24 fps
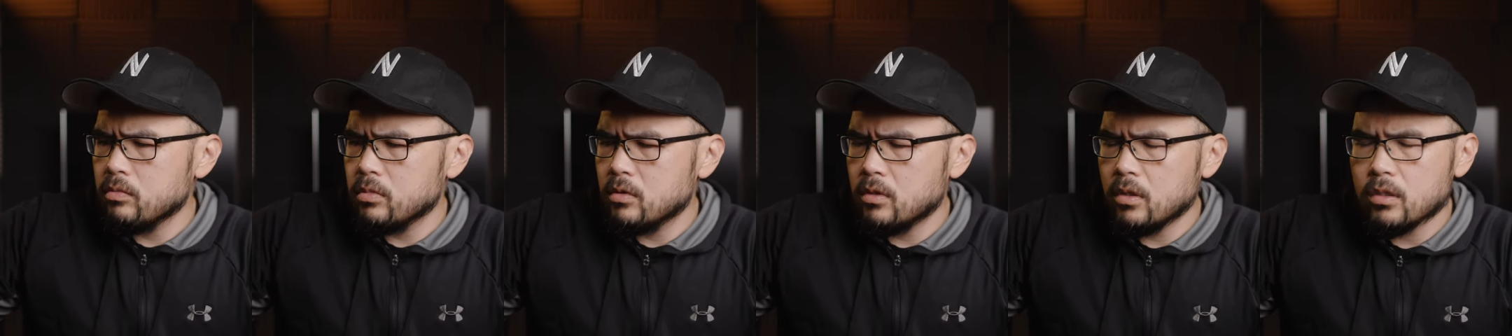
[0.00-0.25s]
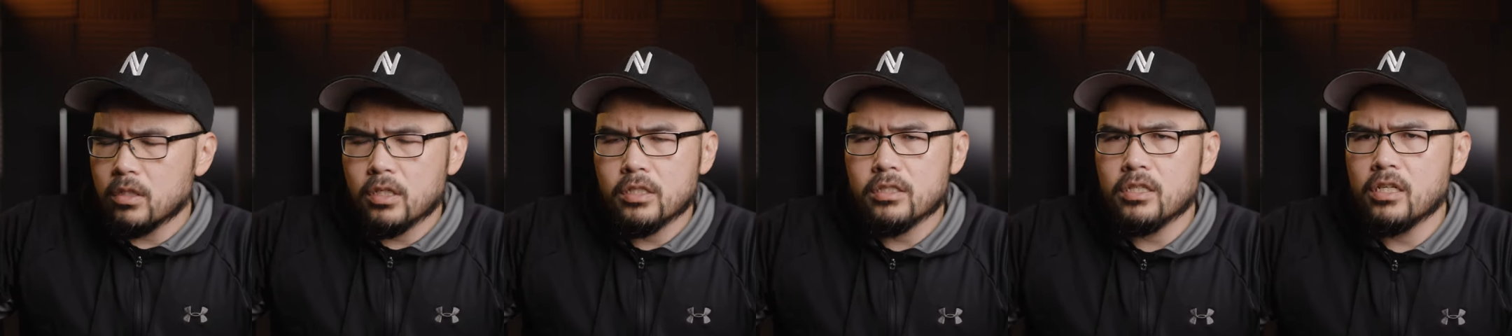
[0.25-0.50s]

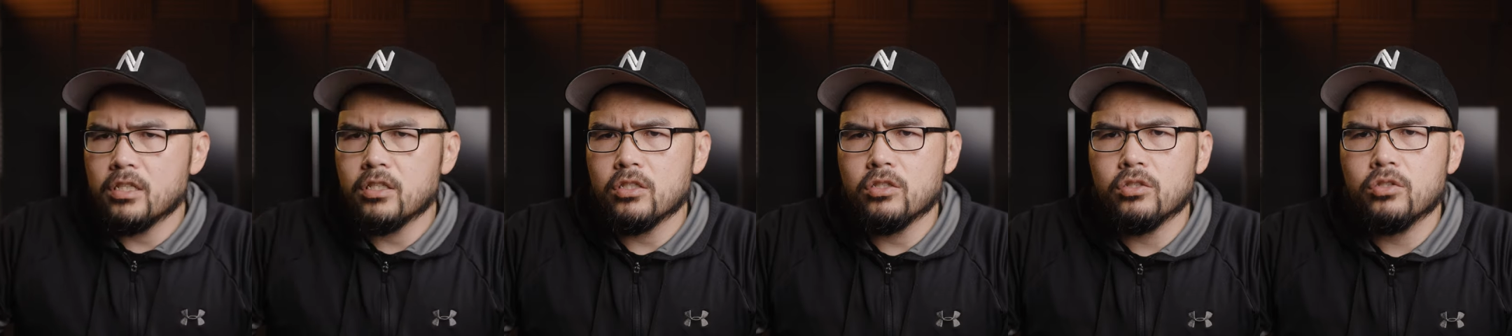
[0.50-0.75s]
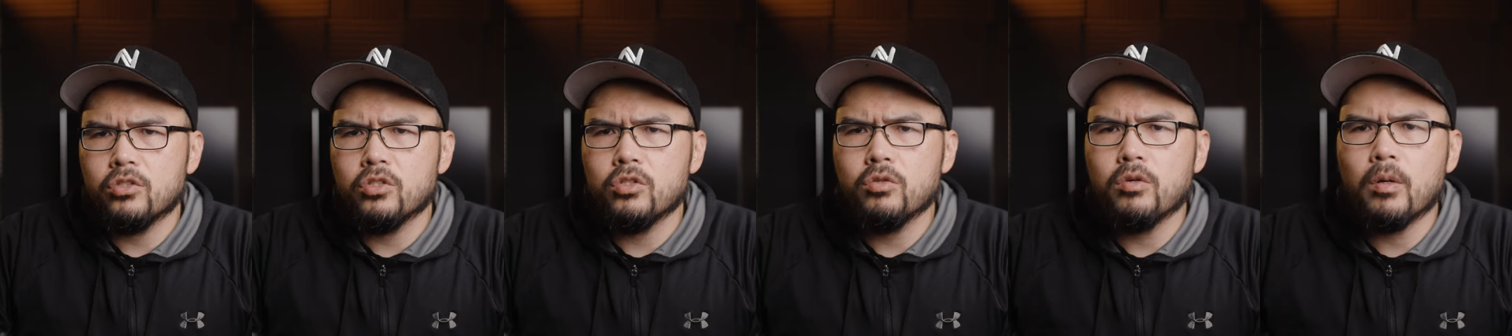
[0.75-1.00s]

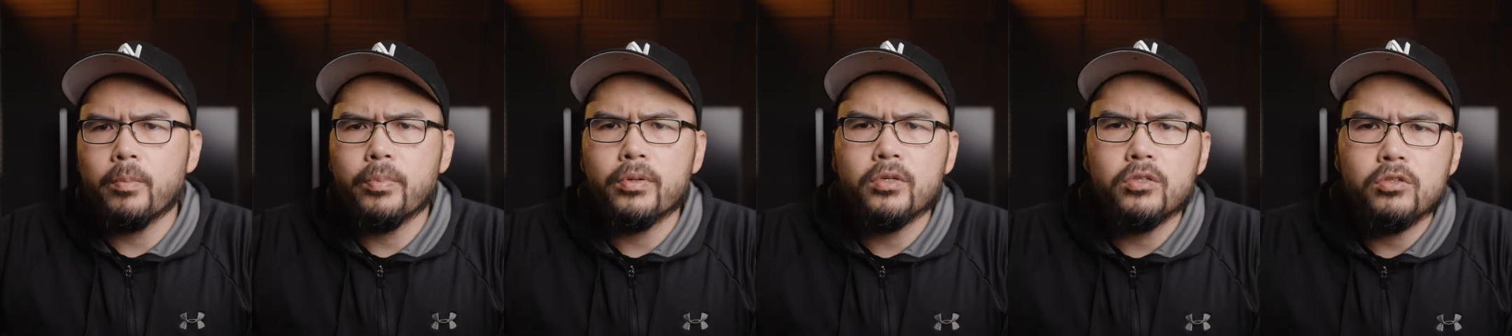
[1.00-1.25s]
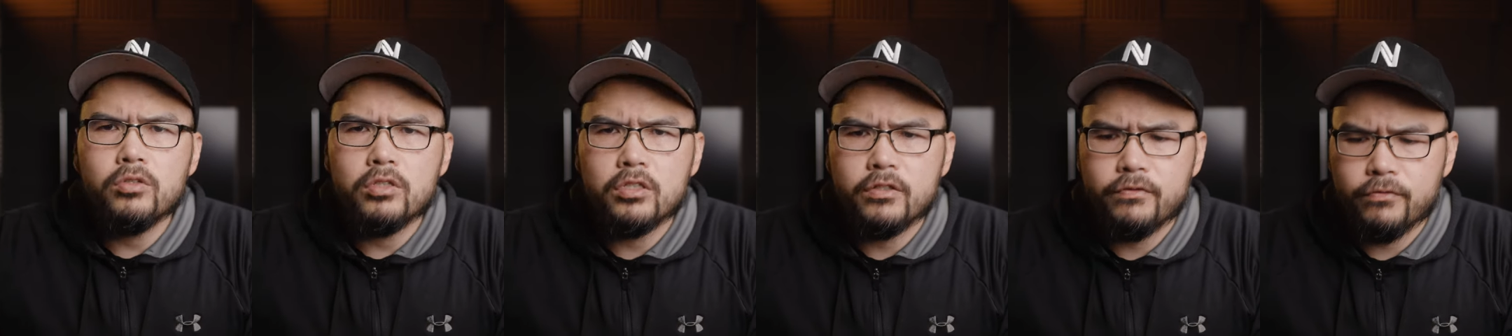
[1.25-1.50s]
just do what
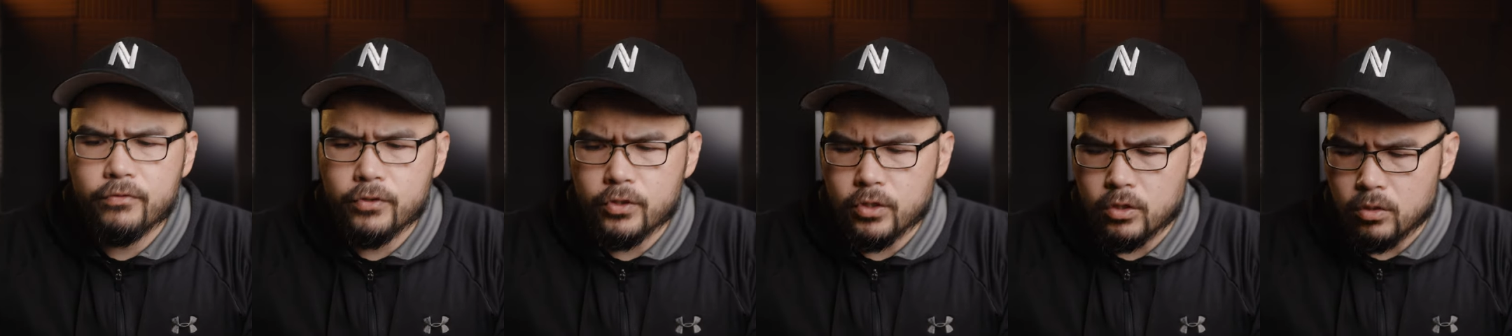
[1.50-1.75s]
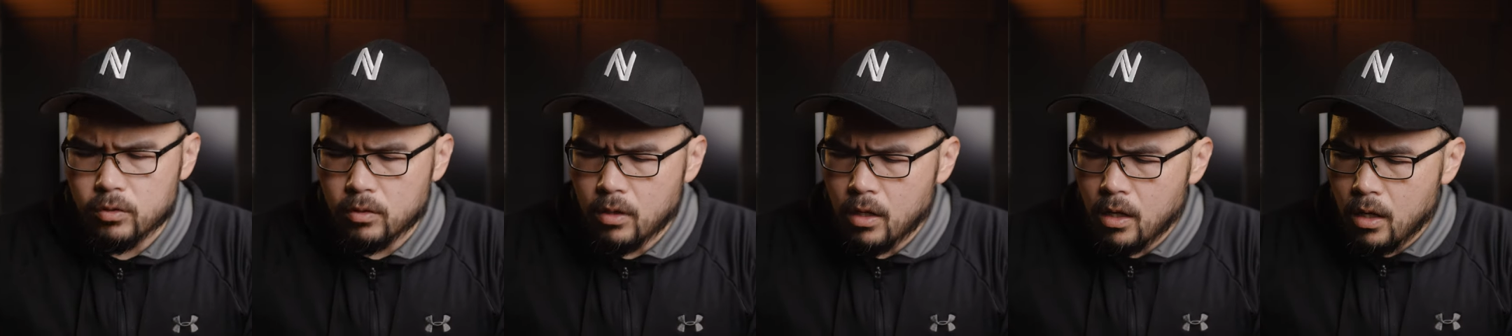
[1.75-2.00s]
produces for
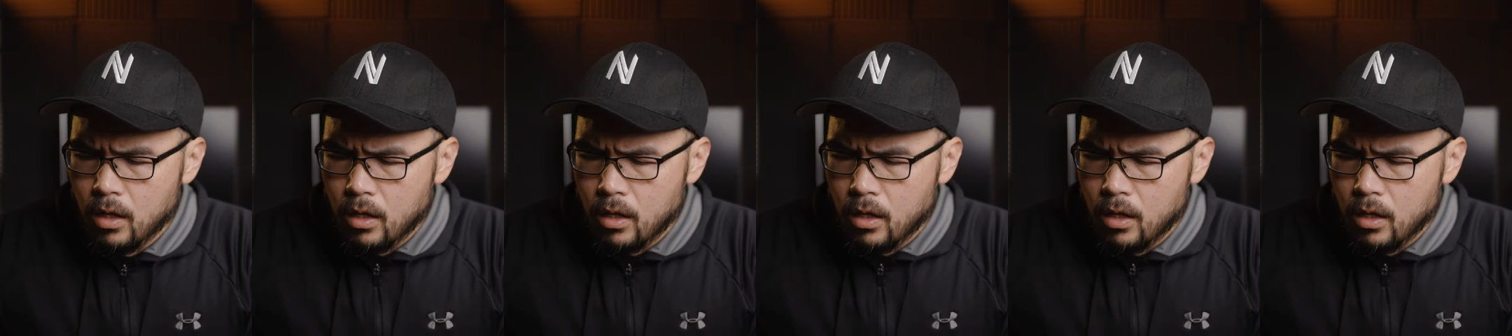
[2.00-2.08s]
you.